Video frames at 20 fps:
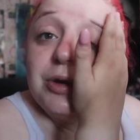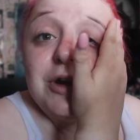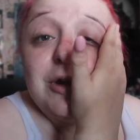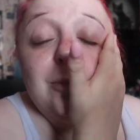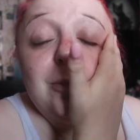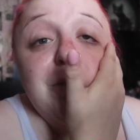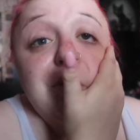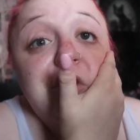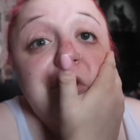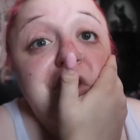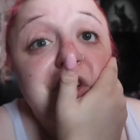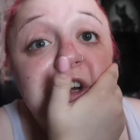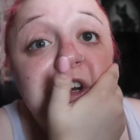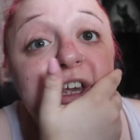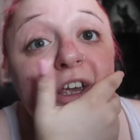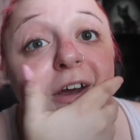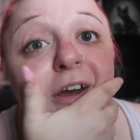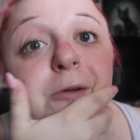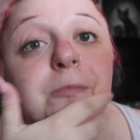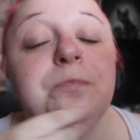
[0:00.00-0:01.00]
her but
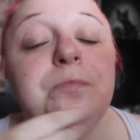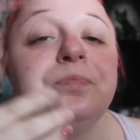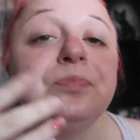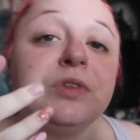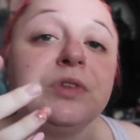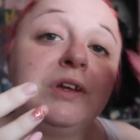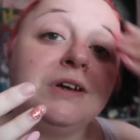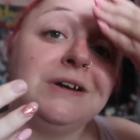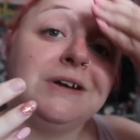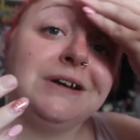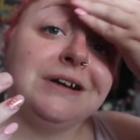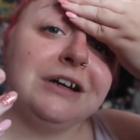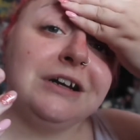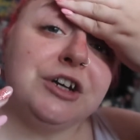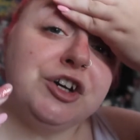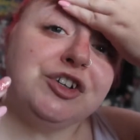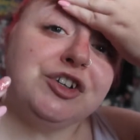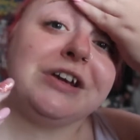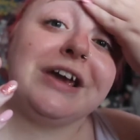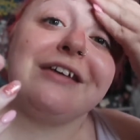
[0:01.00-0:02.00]
she um
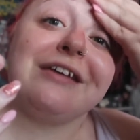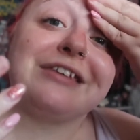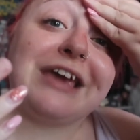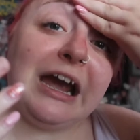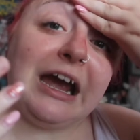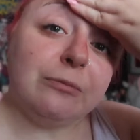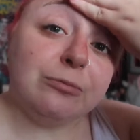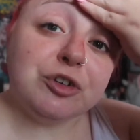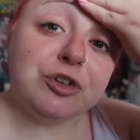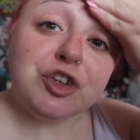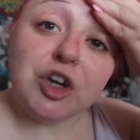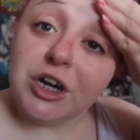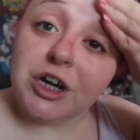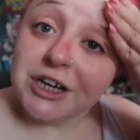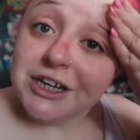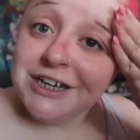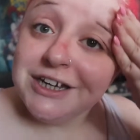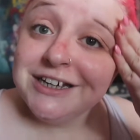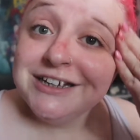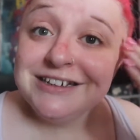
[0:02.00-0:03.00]
she gets camera
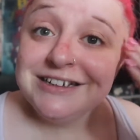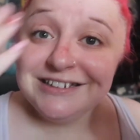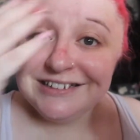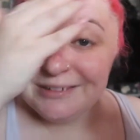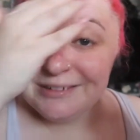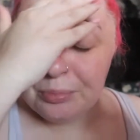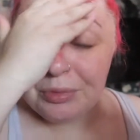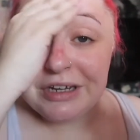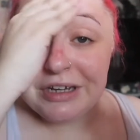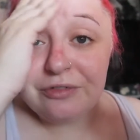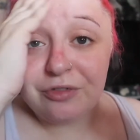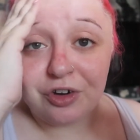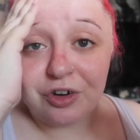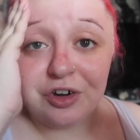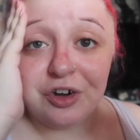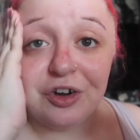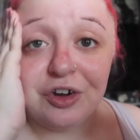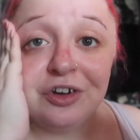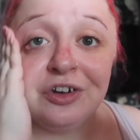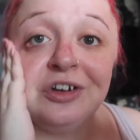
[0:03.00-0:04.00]
shy, believe it or
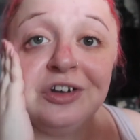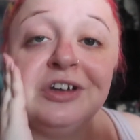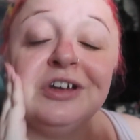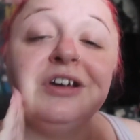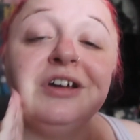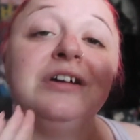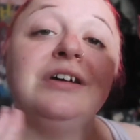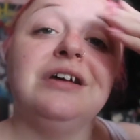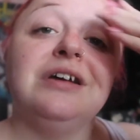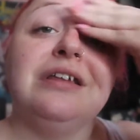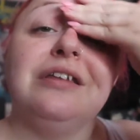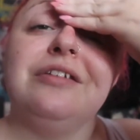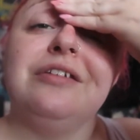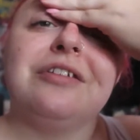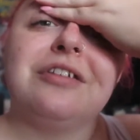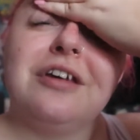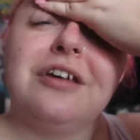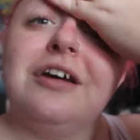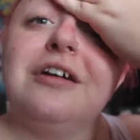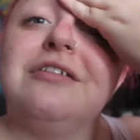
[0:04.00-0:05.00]
not.
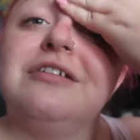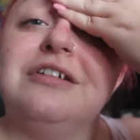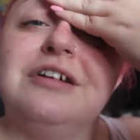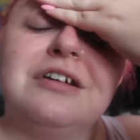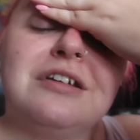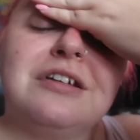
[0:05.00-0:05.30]
So,